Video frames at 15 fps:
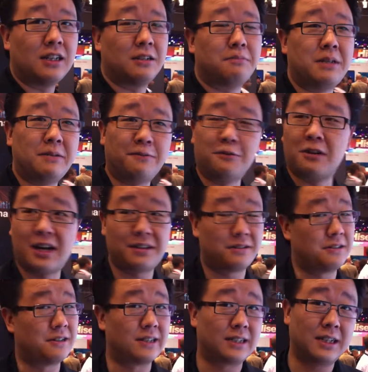It'll be for either
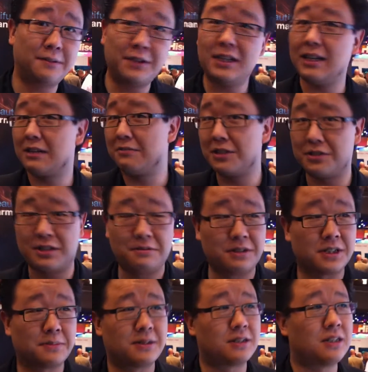interactivity, like what you're seeing
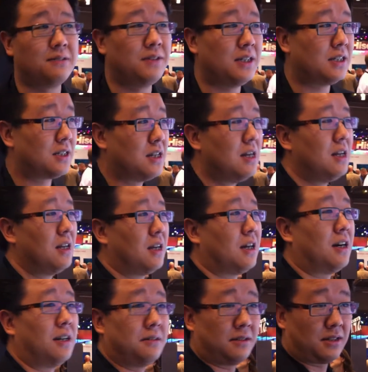with smart TVs,
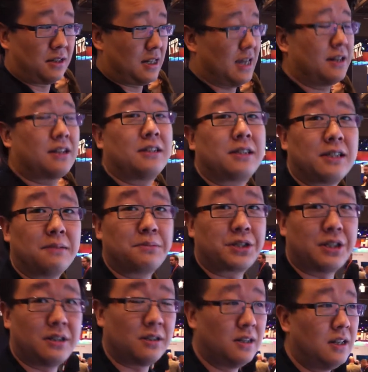uh, data
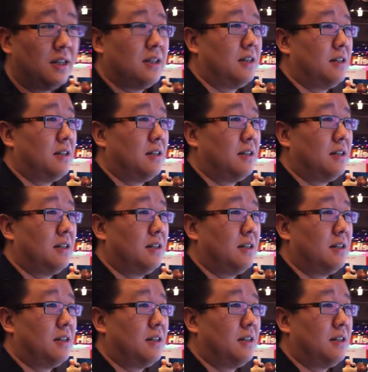consumption,